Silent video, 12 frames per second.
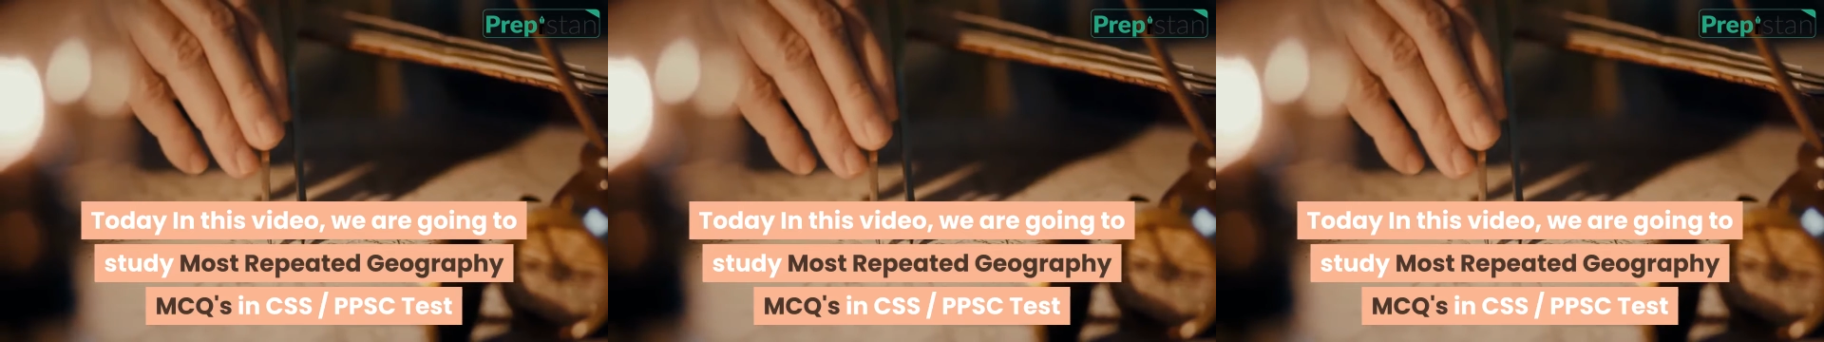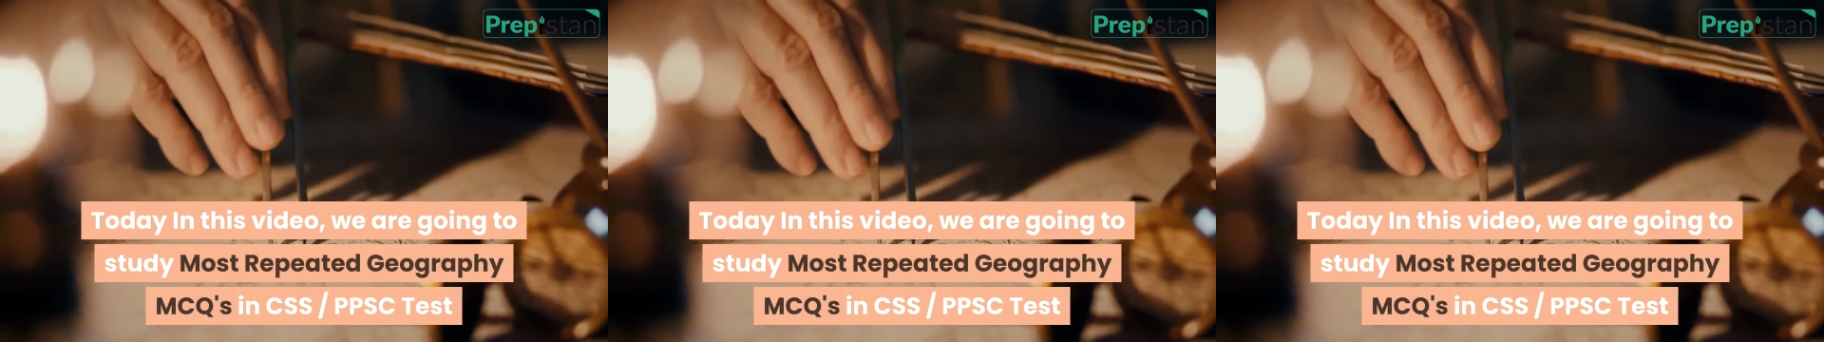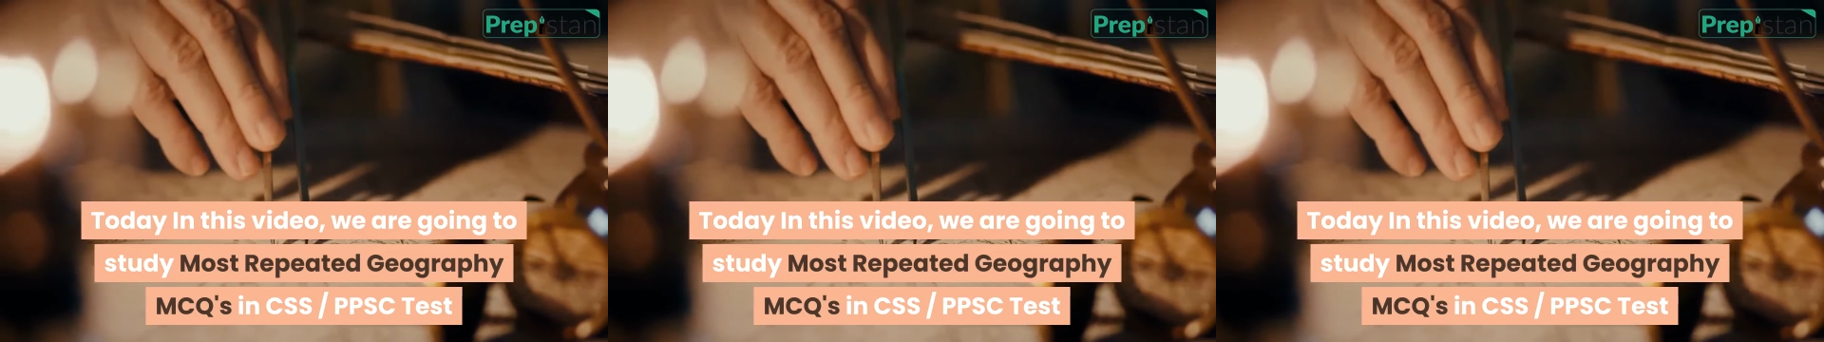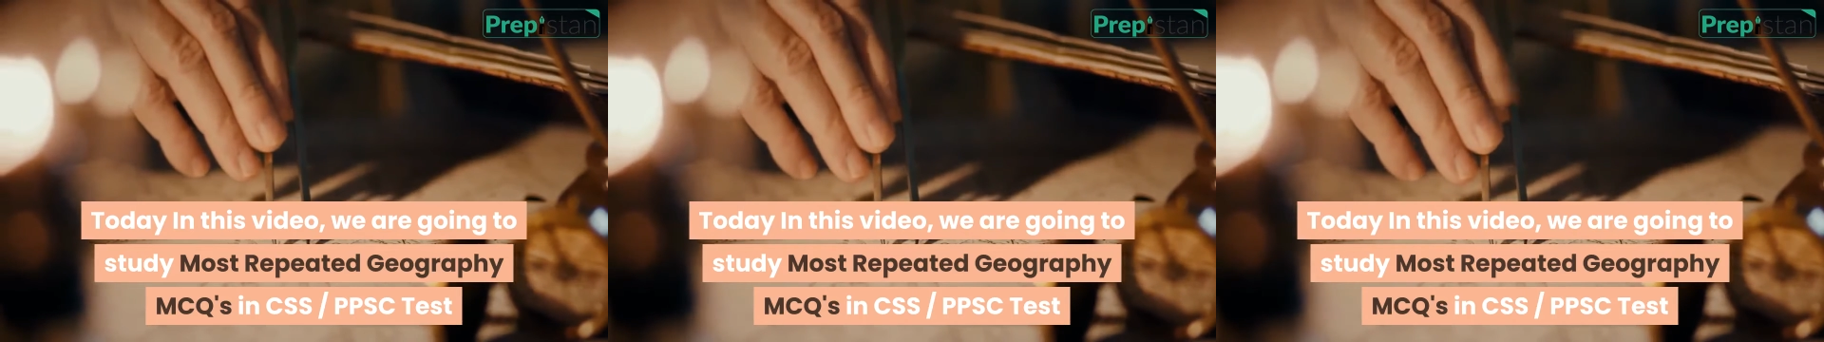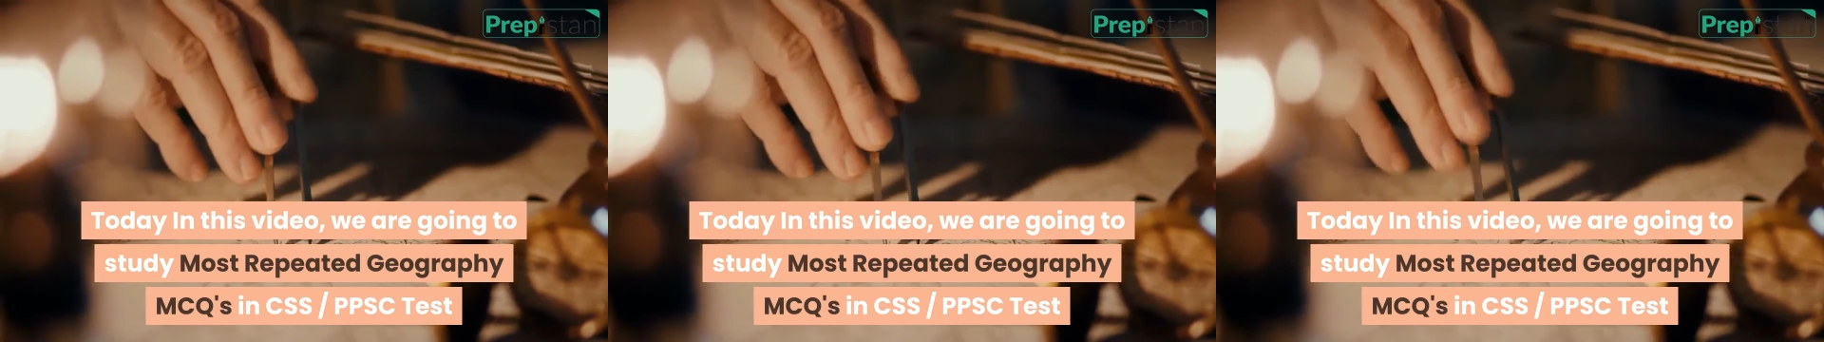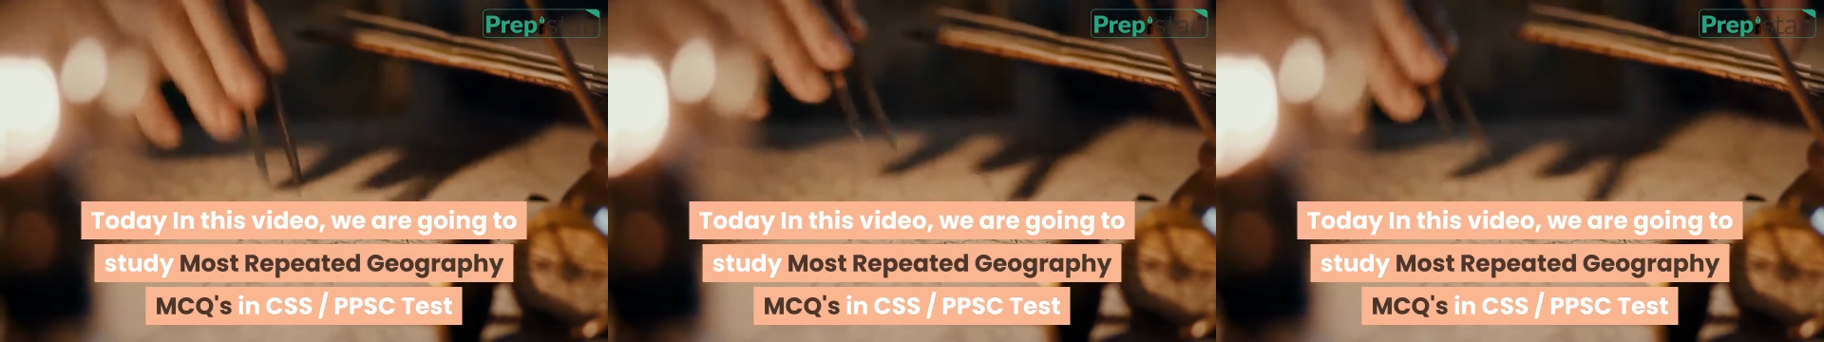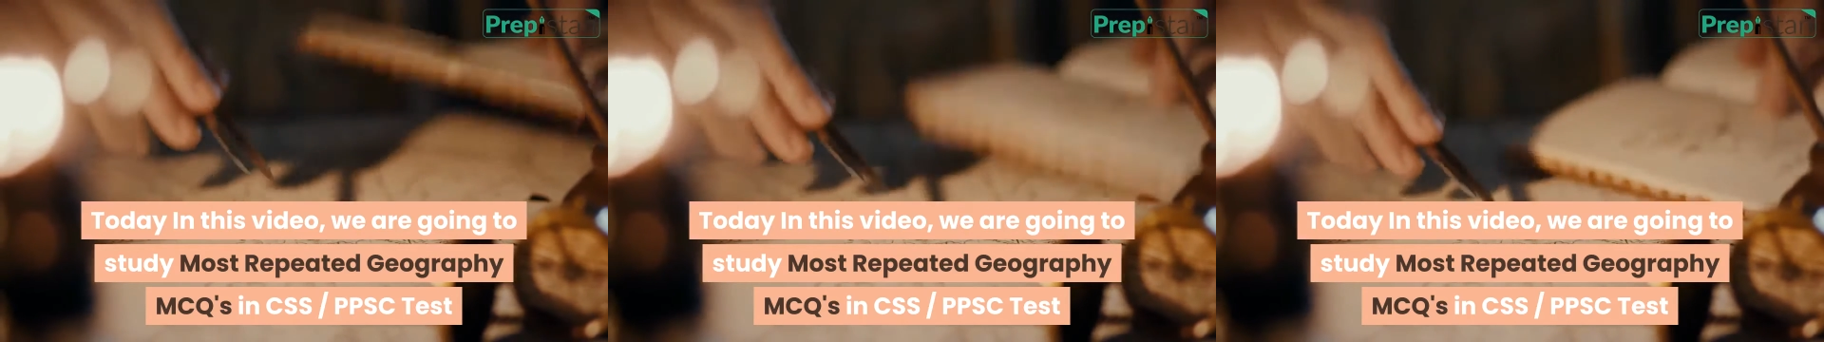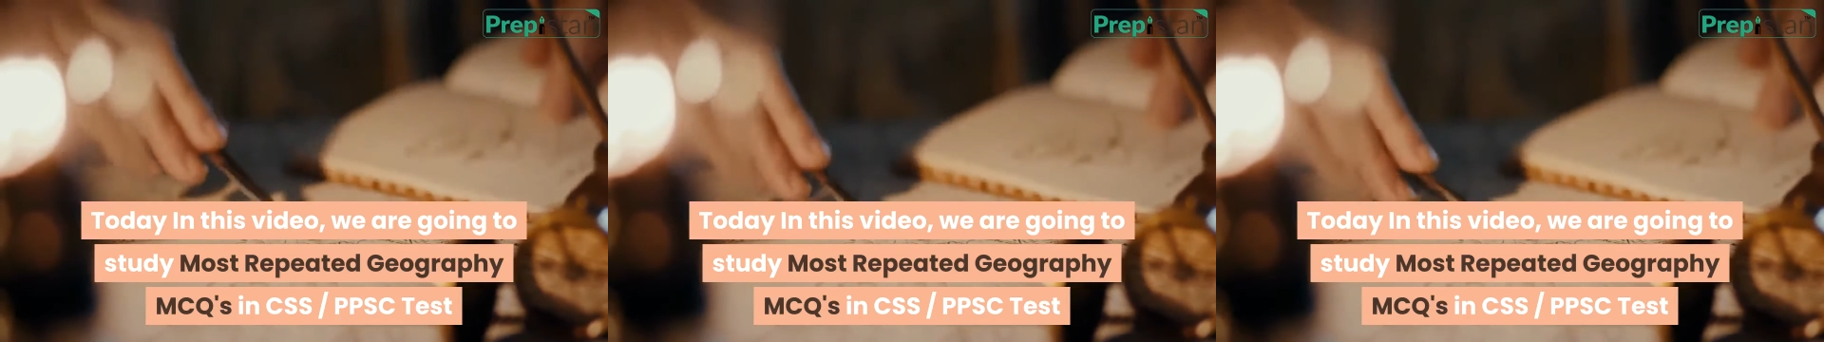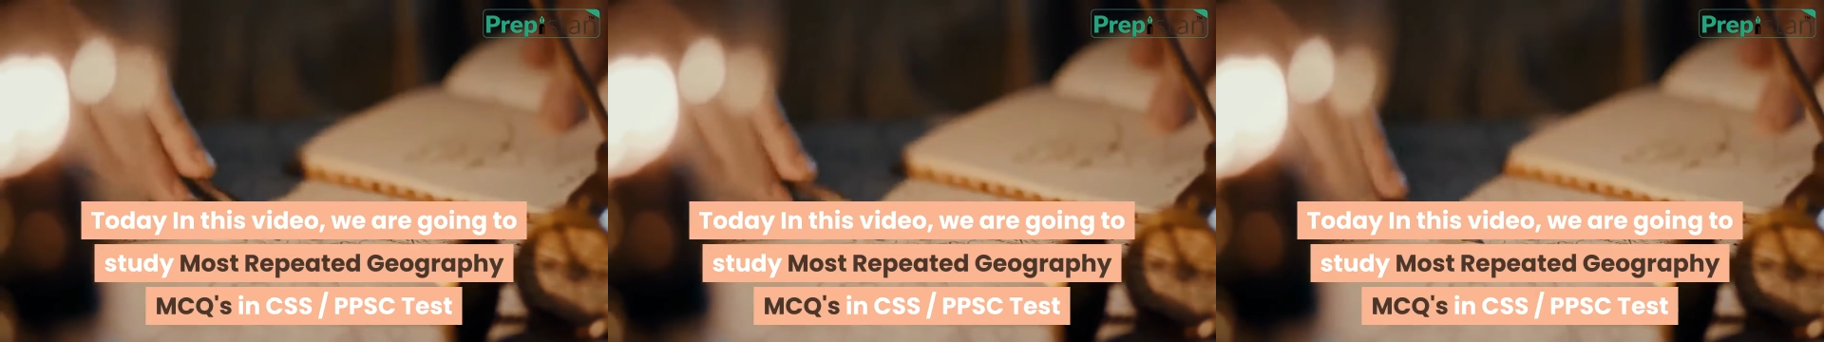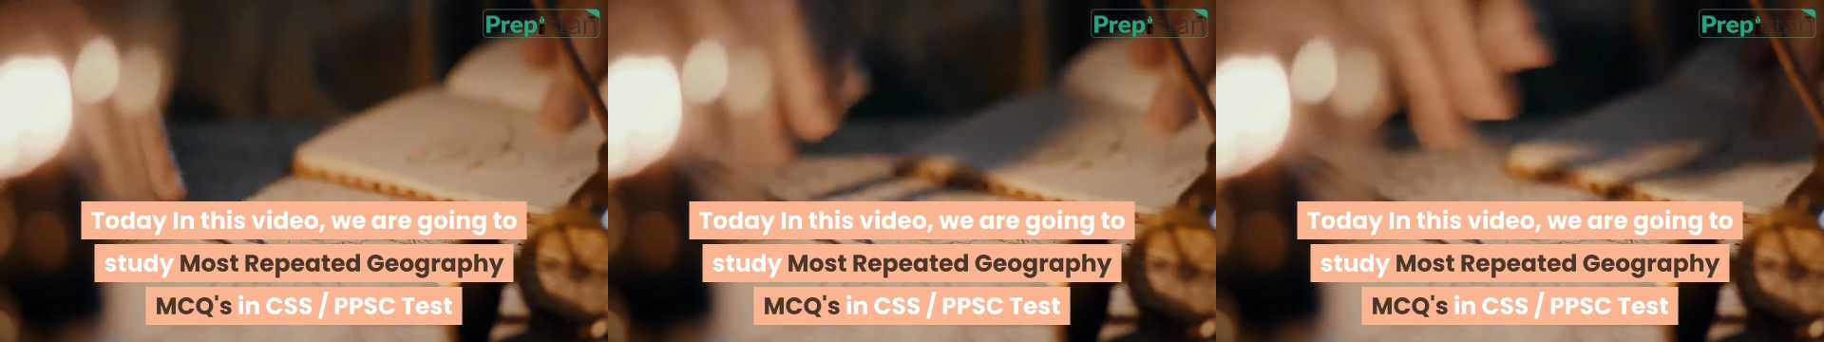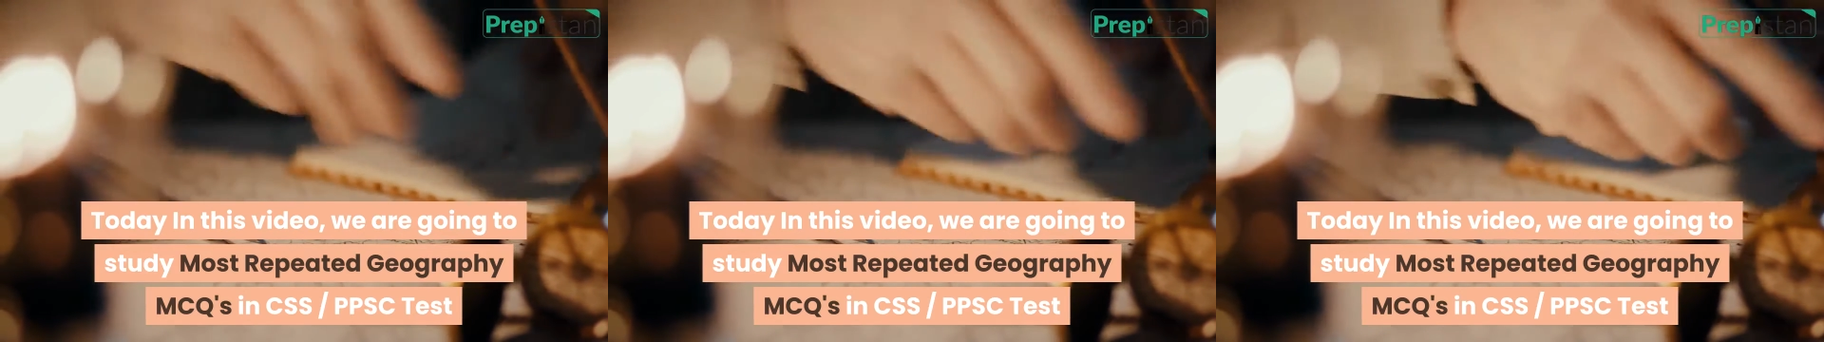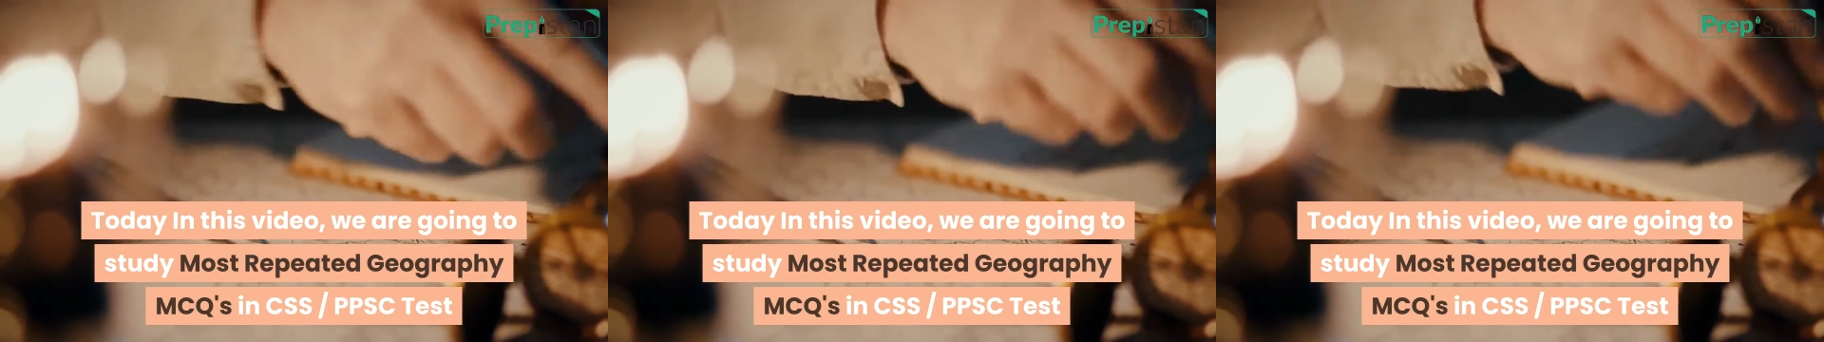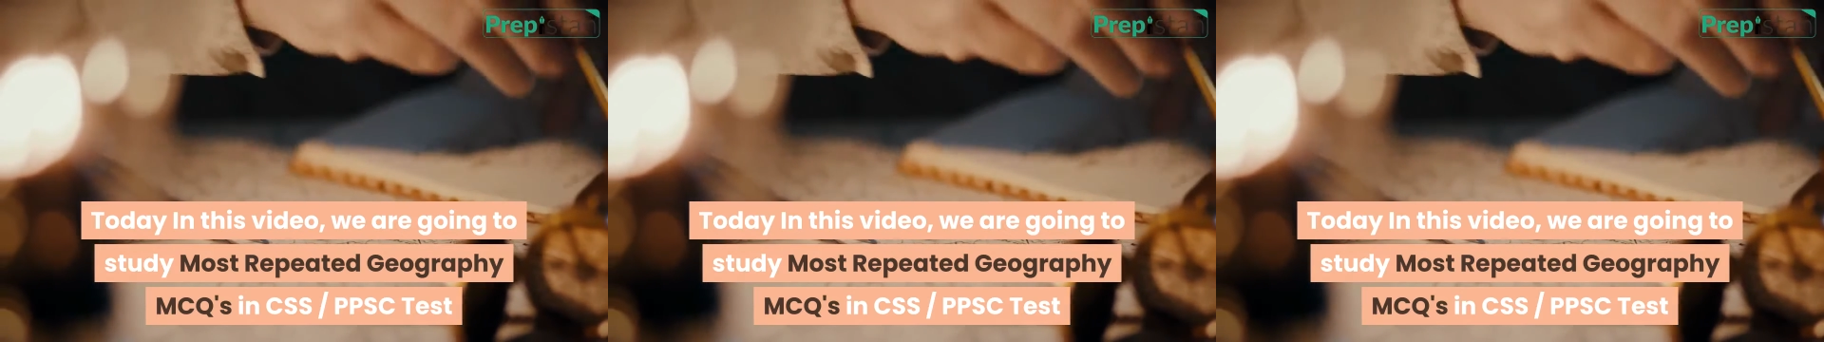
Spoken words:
No face is visible, so there are no lips to read.